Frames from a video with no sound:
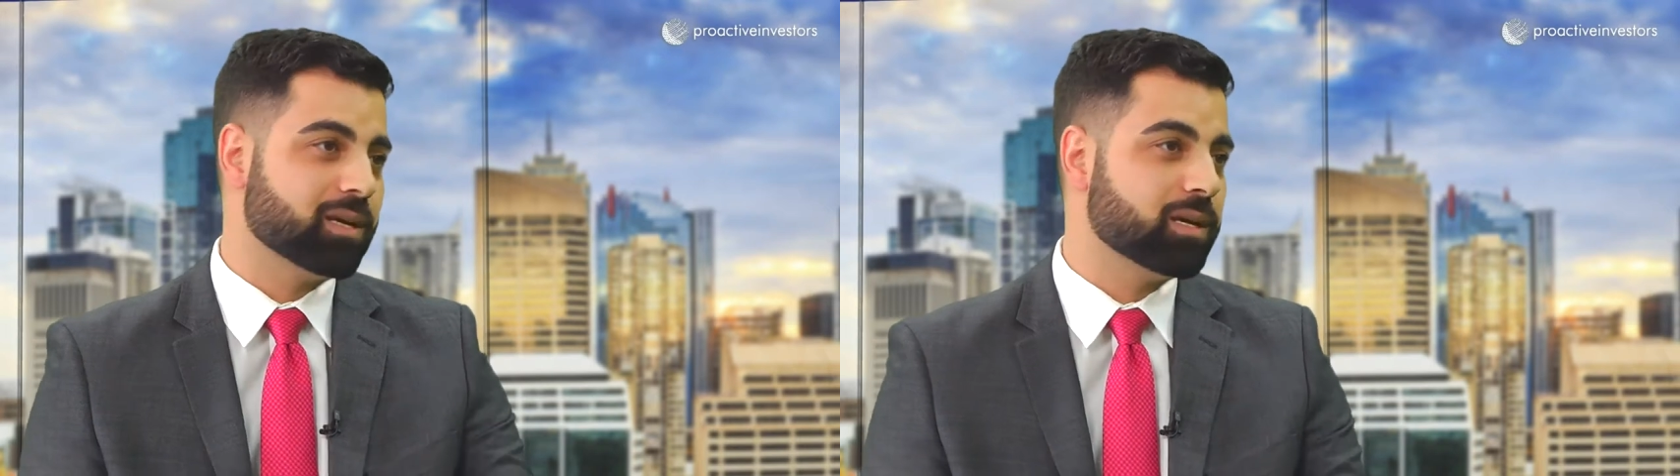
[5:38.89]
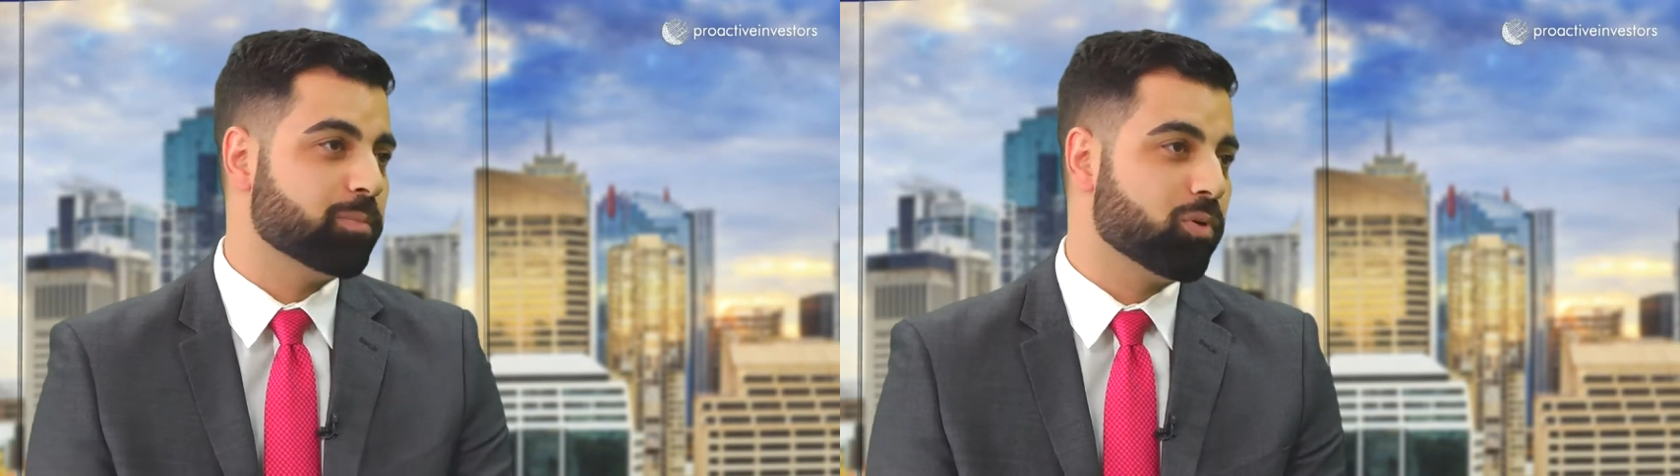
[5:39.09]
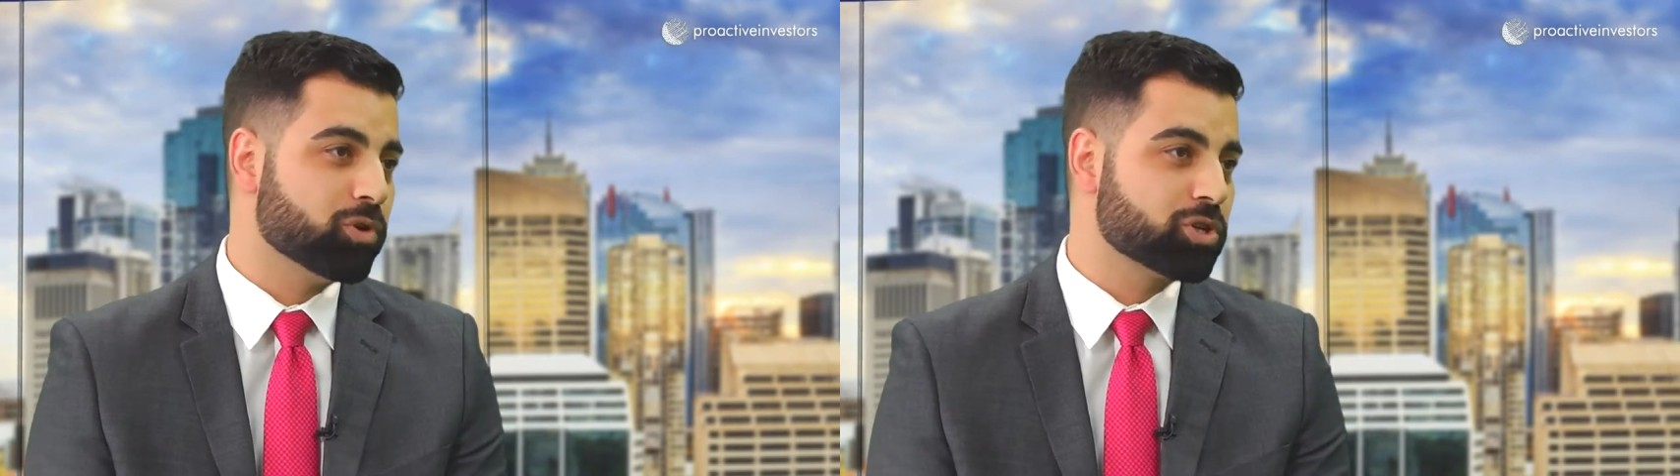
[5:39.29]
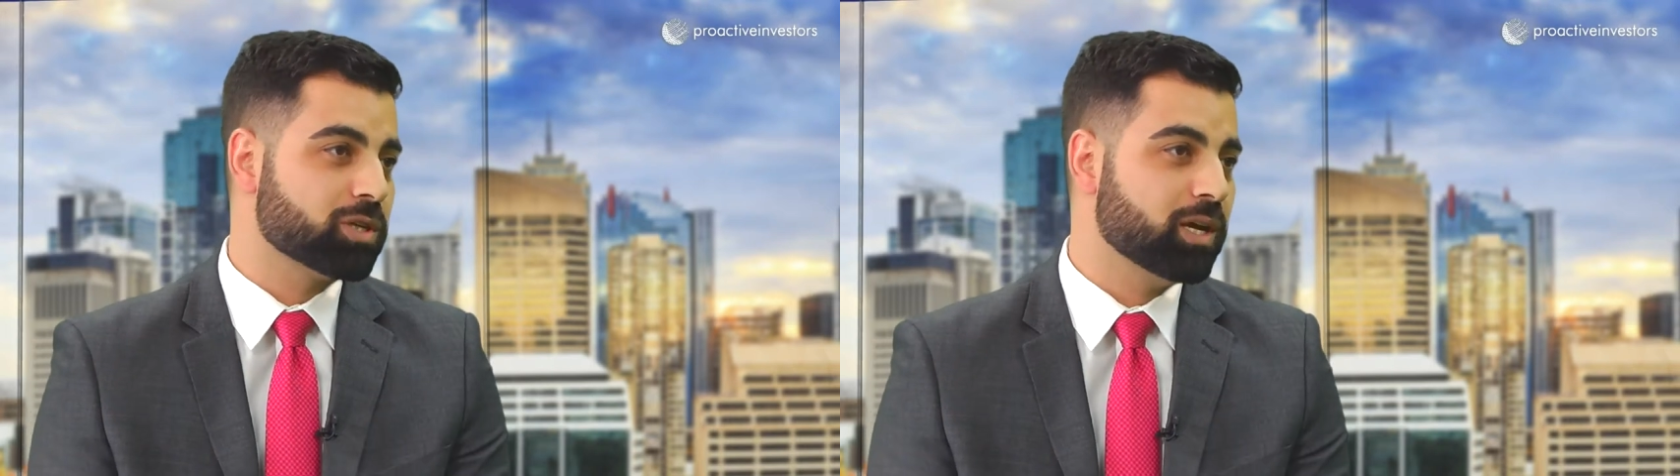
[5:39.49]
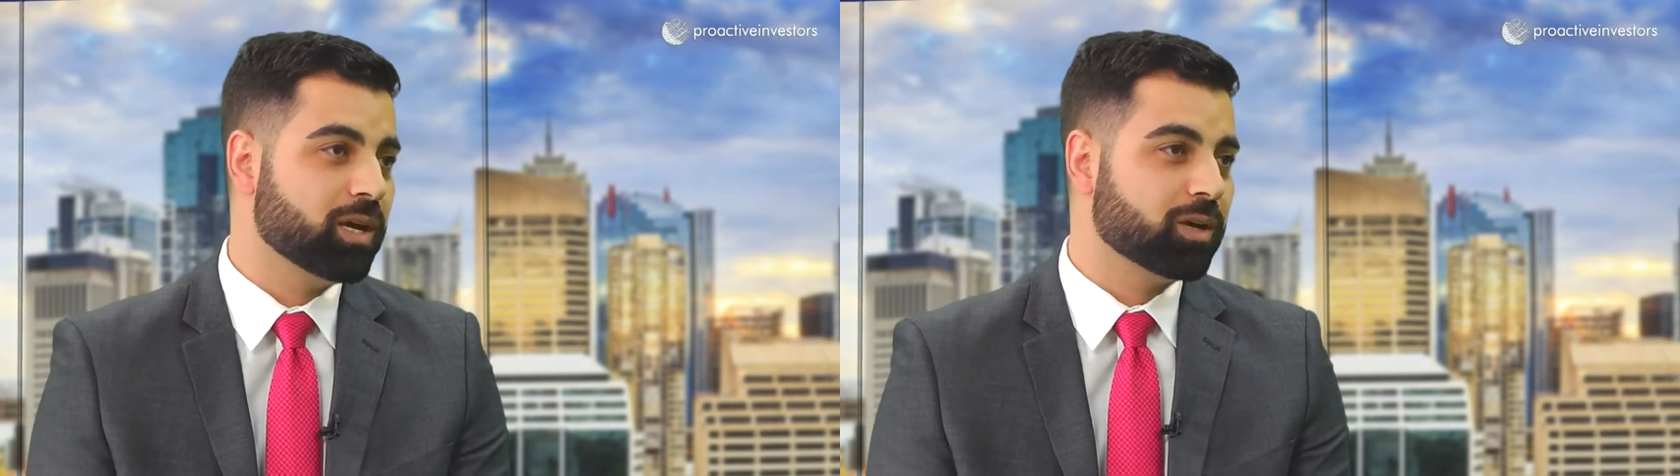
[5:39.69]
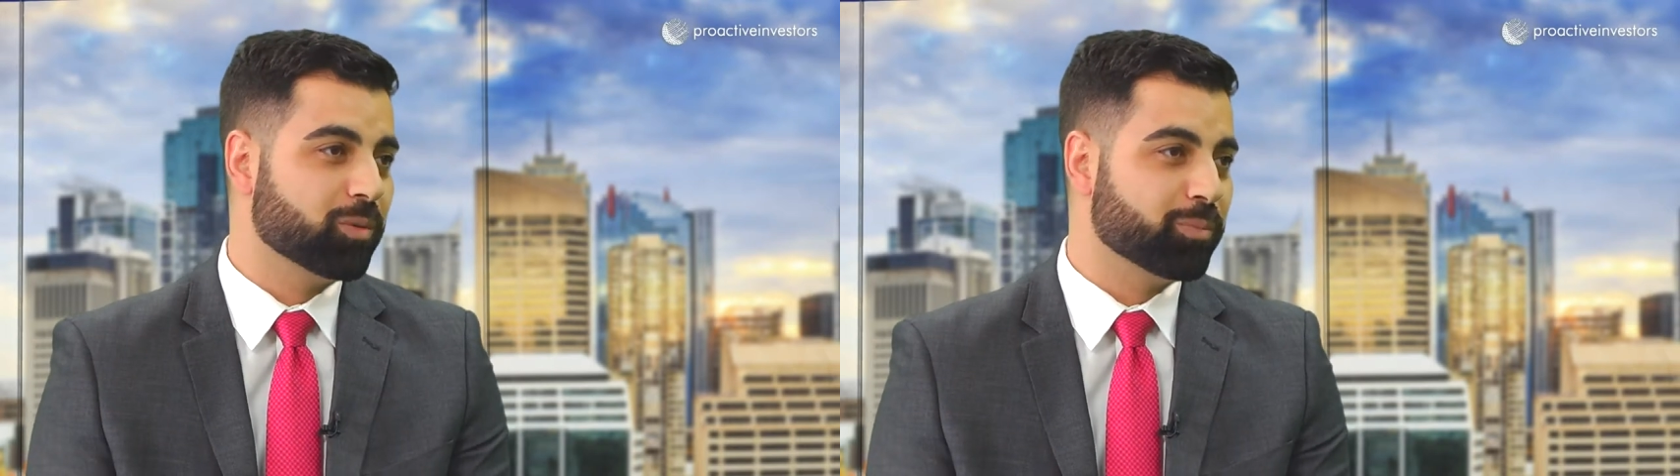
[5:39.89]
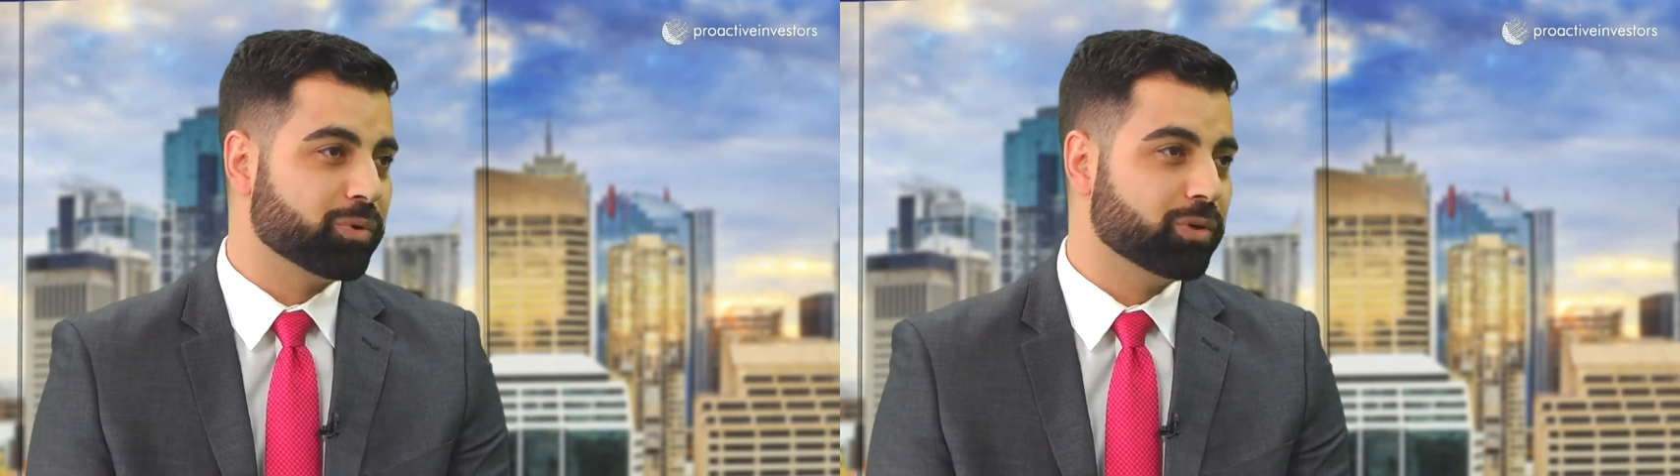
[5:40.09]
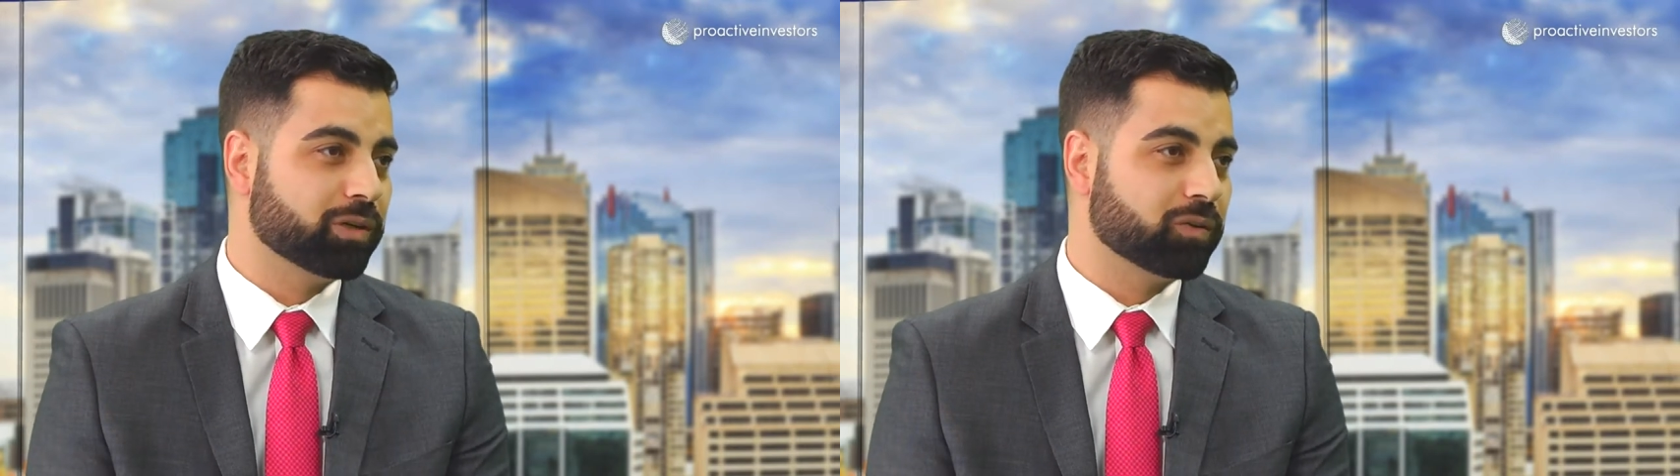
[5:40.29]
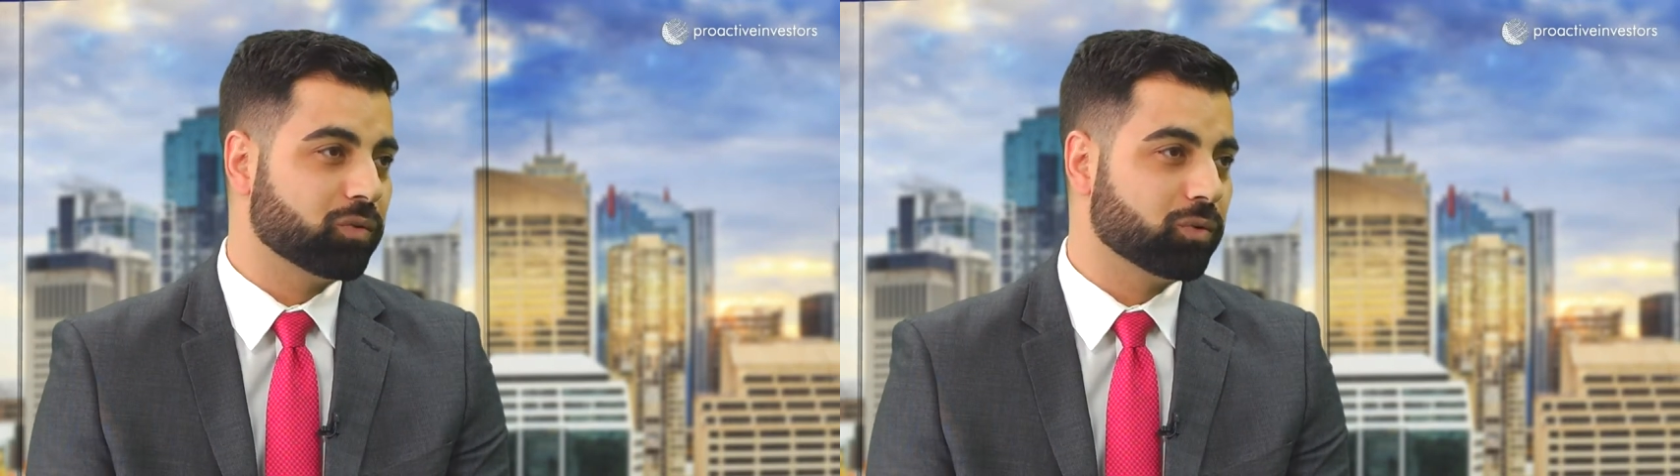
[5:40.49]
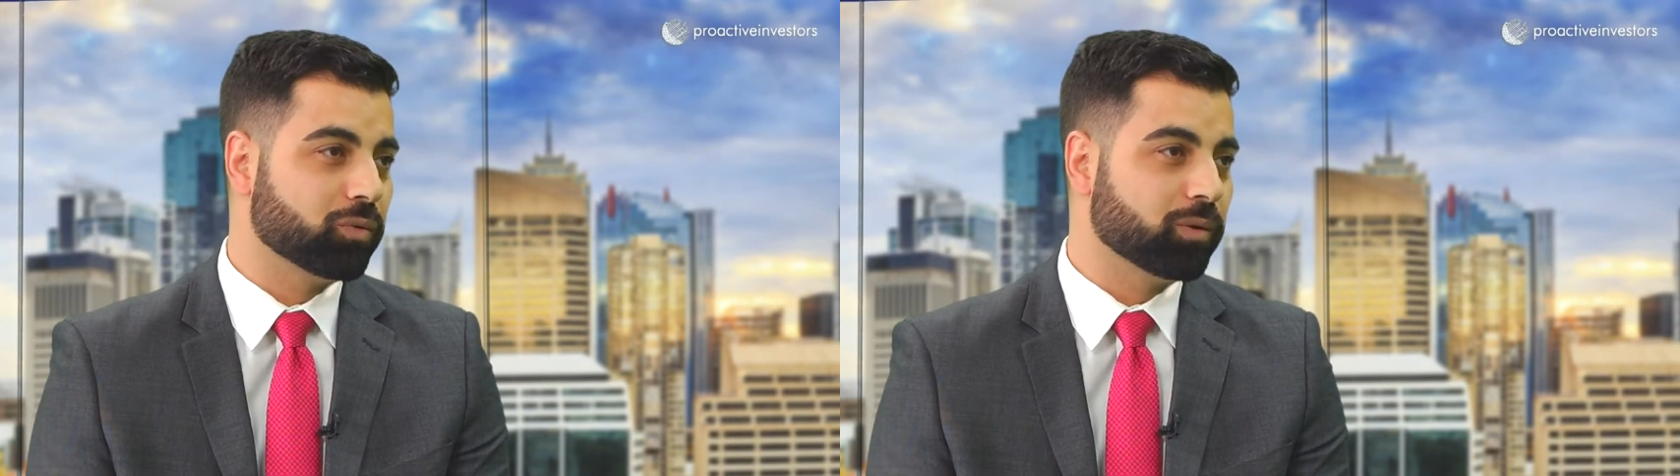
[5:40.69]
he pushed computing
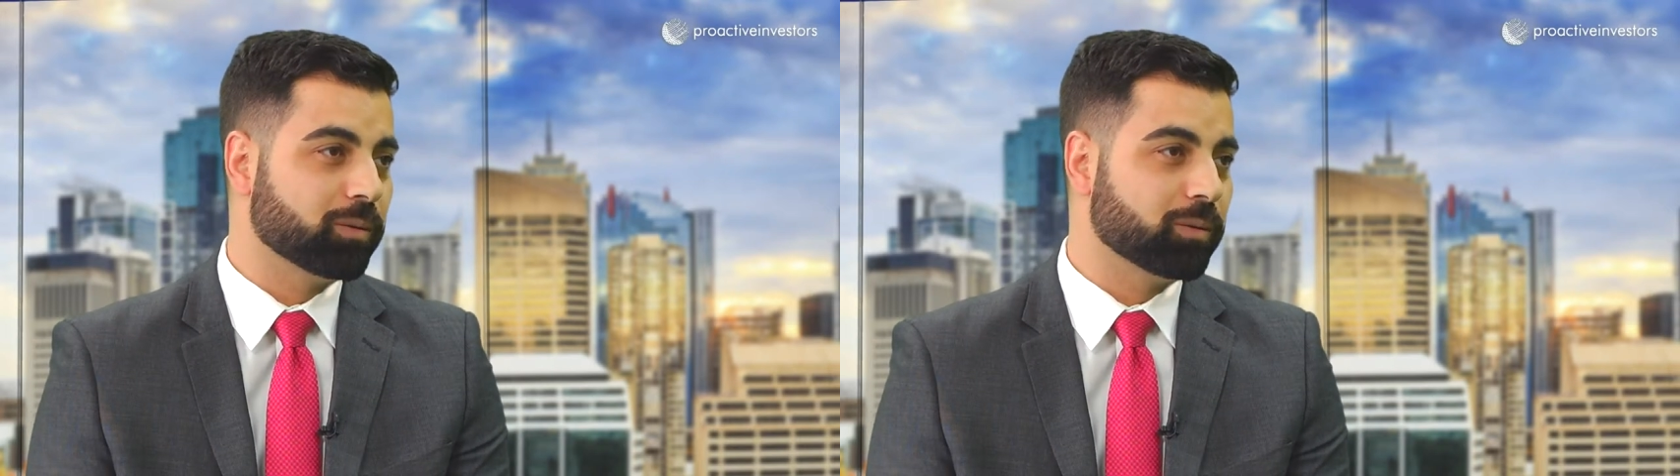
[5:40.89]
to.